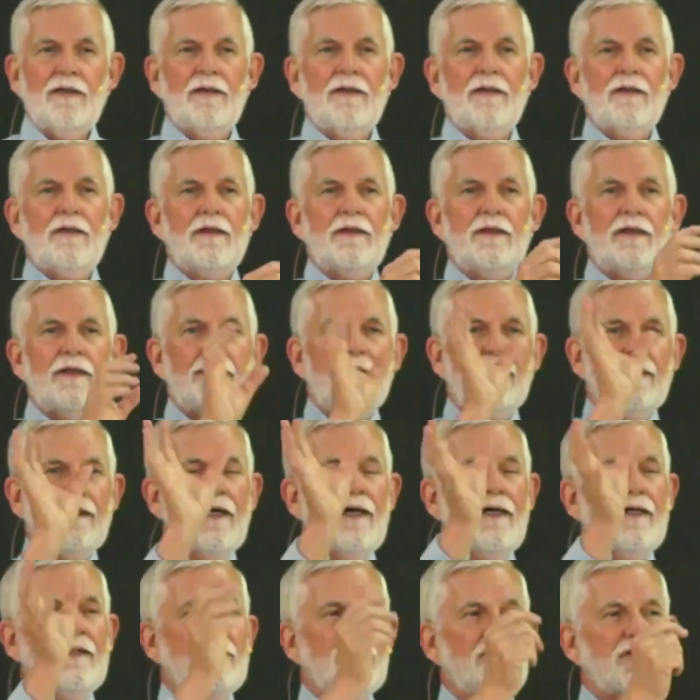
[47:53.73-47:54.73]
God
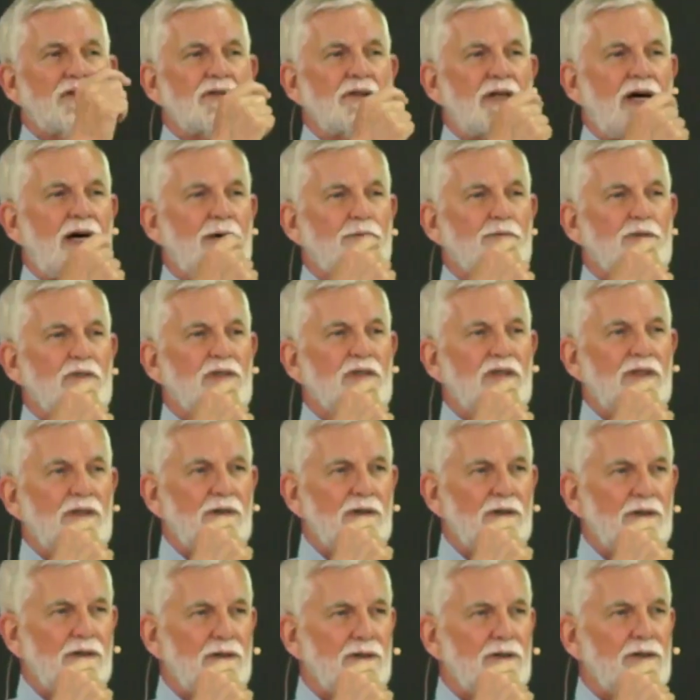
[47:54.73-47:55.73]
stops the earth from
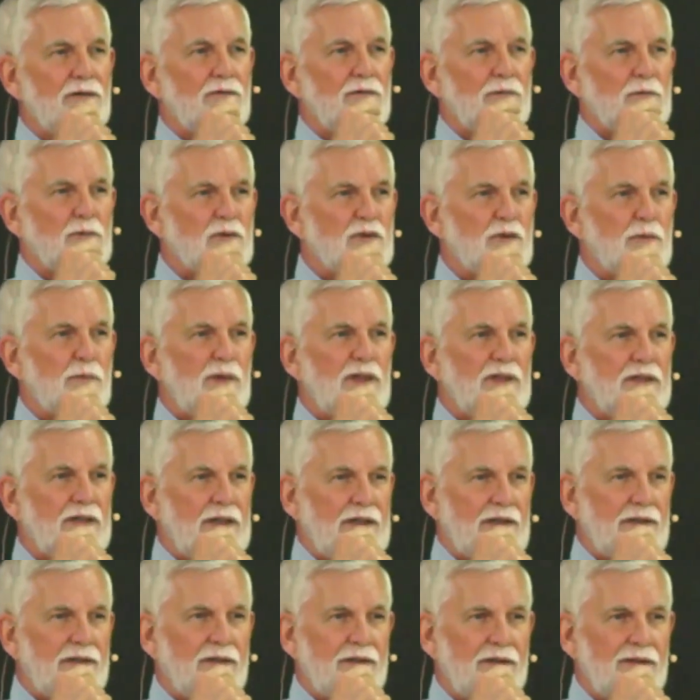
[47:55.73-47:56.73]
spinning.
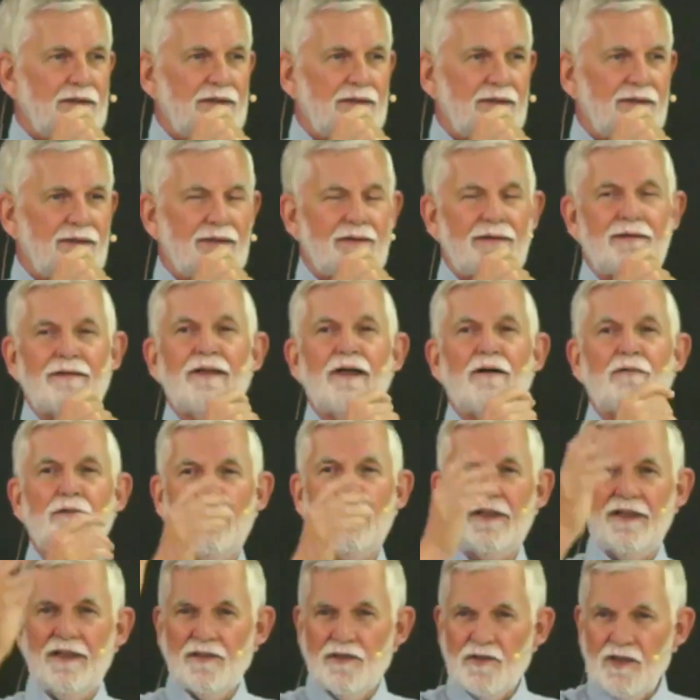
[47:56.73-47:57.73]
You know, when the sun
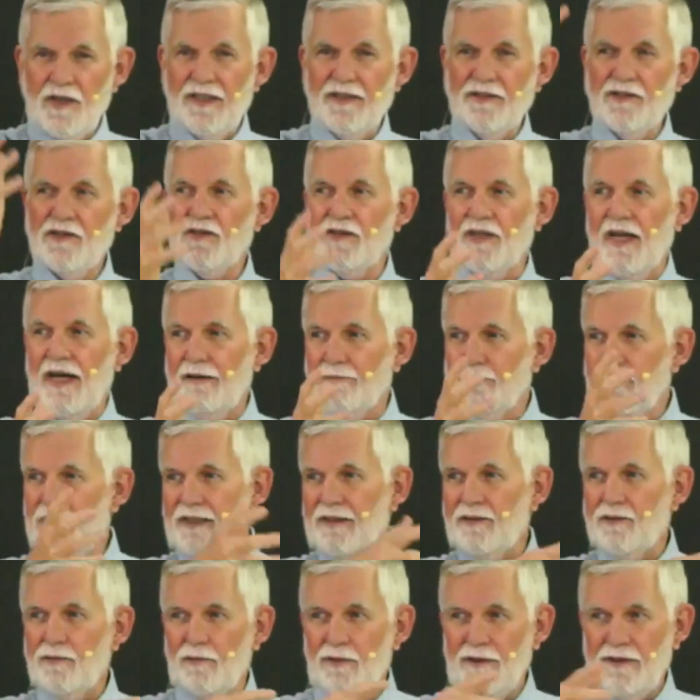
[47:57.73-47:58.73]
stops, that's what he's
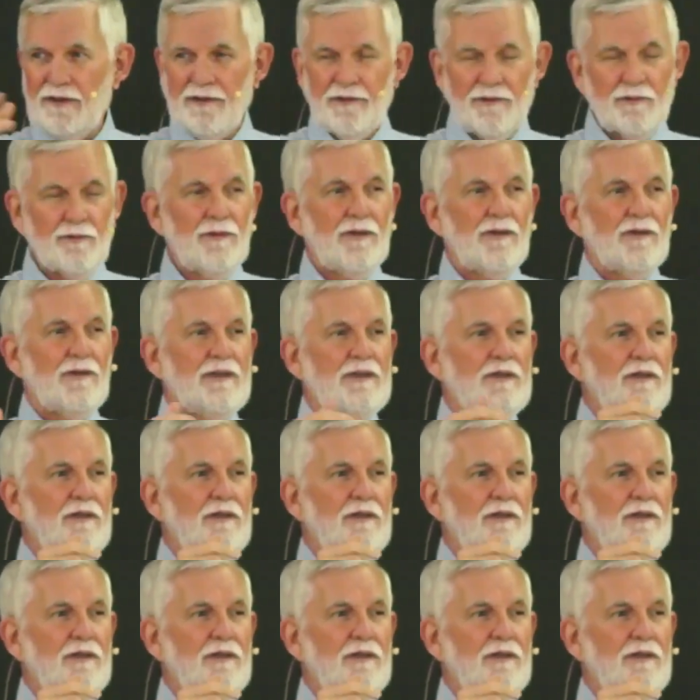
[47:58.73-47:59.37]
really doing,